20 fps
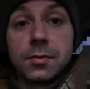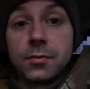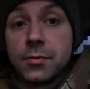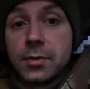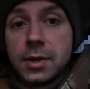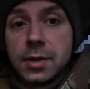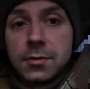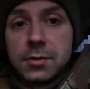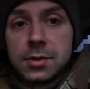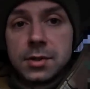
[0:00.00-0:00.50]

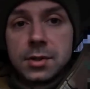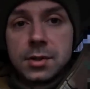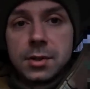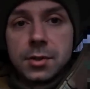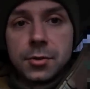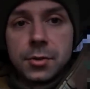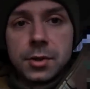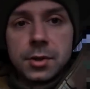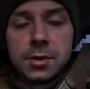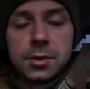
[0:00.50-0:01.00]
very
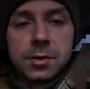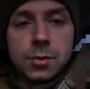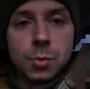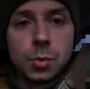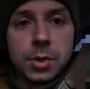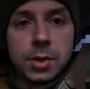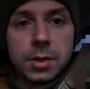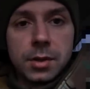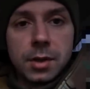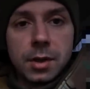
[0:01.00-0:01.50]
serious.
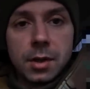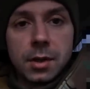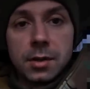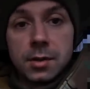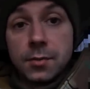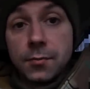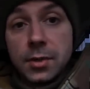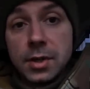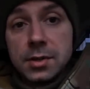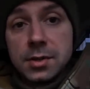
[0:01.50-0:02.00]
We are
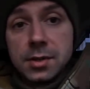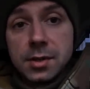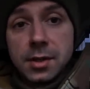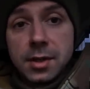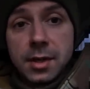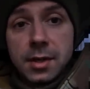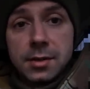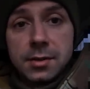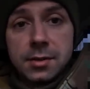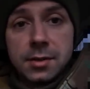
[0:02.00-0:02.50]

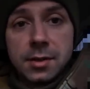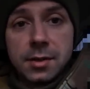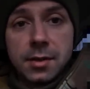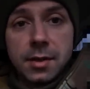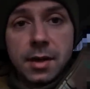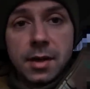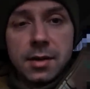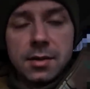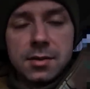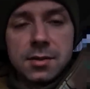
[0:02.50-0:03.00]
investigating
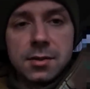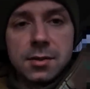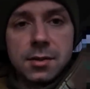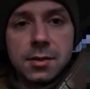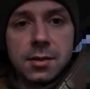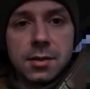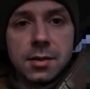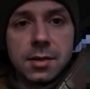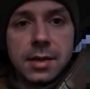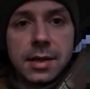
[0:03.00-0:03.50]
that
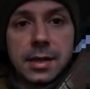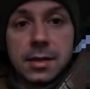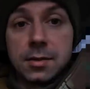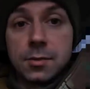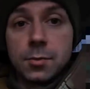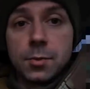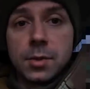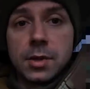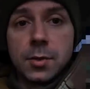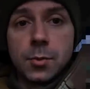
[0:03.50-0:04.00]

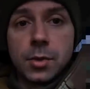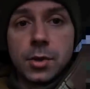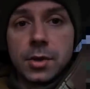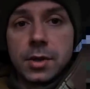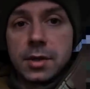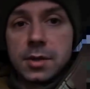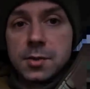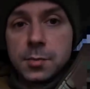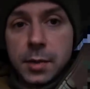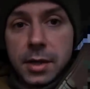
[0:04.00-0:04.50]
and we were
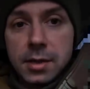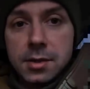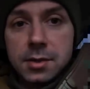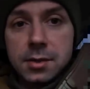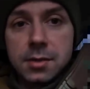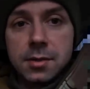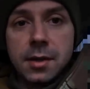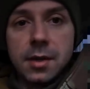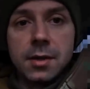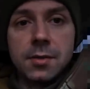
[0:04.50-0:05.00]

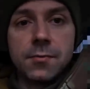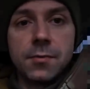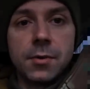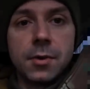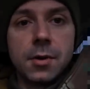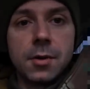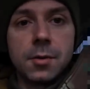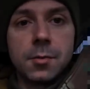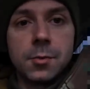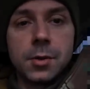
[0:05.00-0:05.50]
expecting that
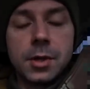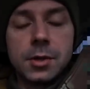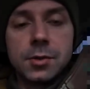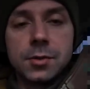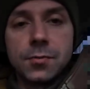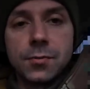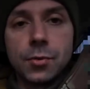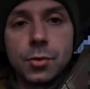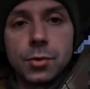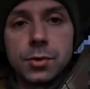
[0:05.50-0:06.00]
from
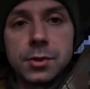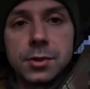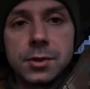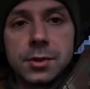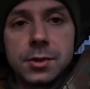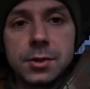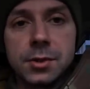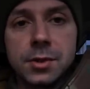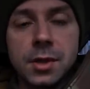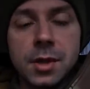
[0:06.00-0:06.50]
Russian
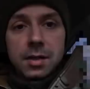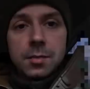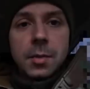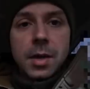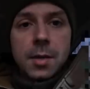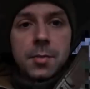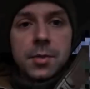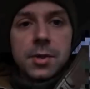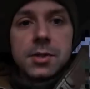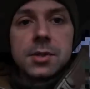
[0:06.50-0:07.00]
forces. In
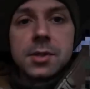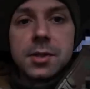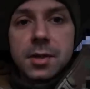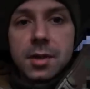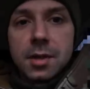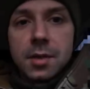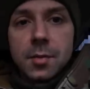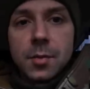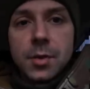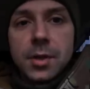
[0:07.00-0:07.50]
my
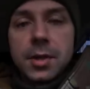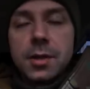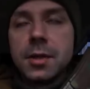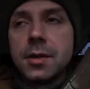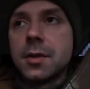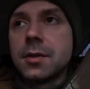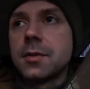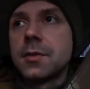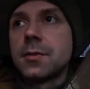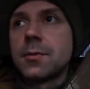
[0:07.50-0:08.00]
personal
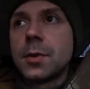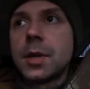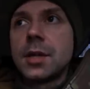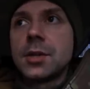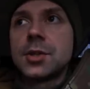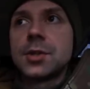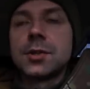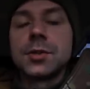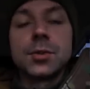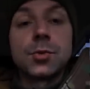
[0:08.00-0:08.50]
opinion,
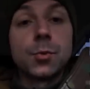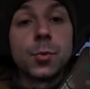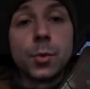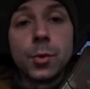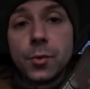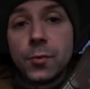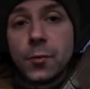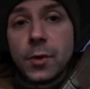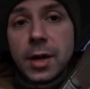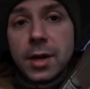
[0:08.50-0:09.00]
Russians
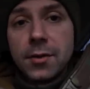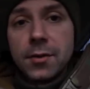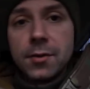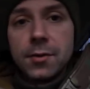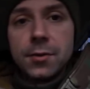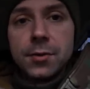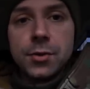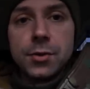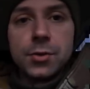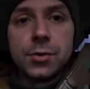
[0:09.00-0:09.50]
would
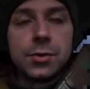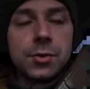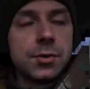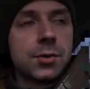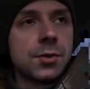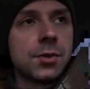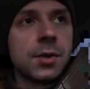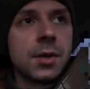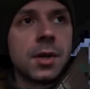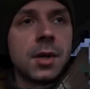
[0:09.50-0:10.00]
rather
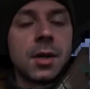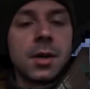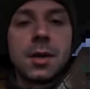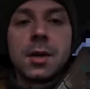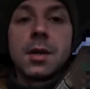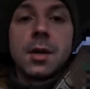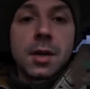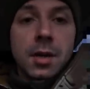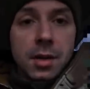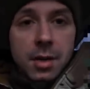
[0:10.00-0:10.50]
use
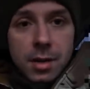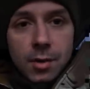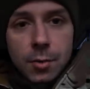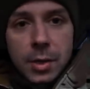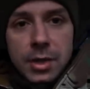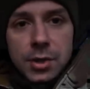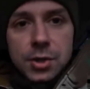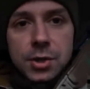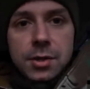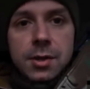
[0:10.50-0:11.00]

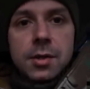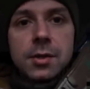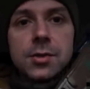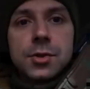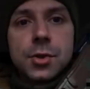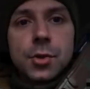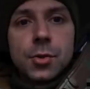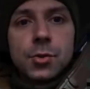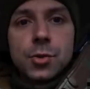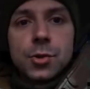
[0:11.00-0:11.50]
conventional,
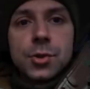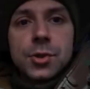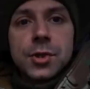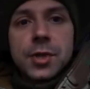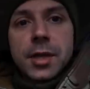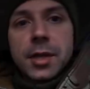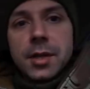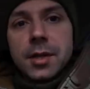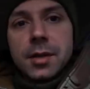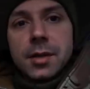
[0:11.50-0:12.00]
so to
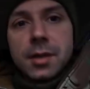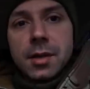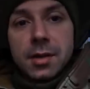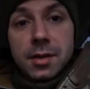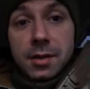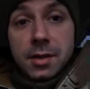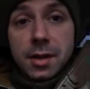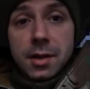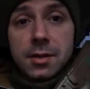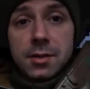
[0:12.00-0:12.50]
say,
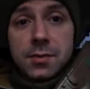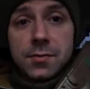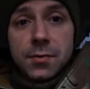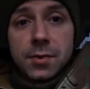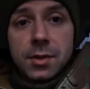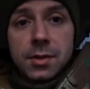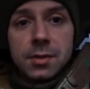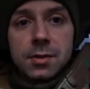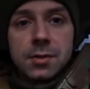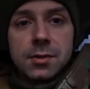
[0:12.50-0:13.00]

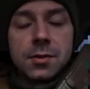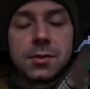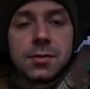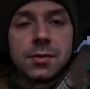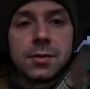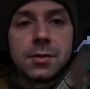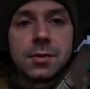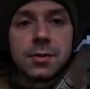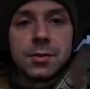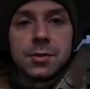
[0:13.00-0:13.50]
gas-filled
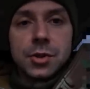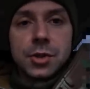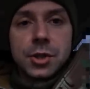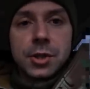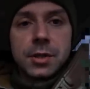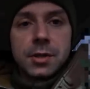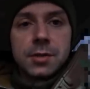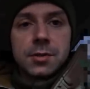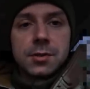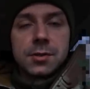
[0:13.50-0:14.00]

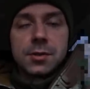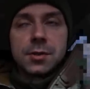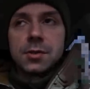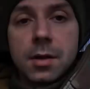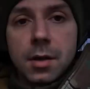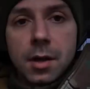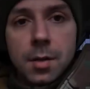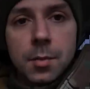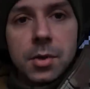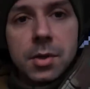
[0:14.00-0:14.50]
shells.
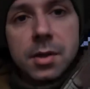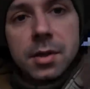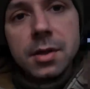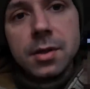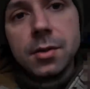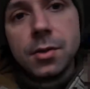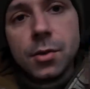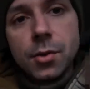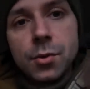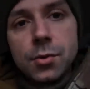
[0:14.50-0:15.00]

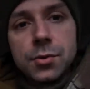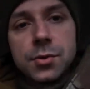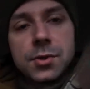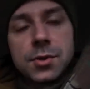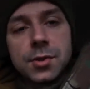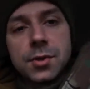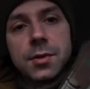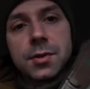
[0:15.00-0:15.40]
Commonly, those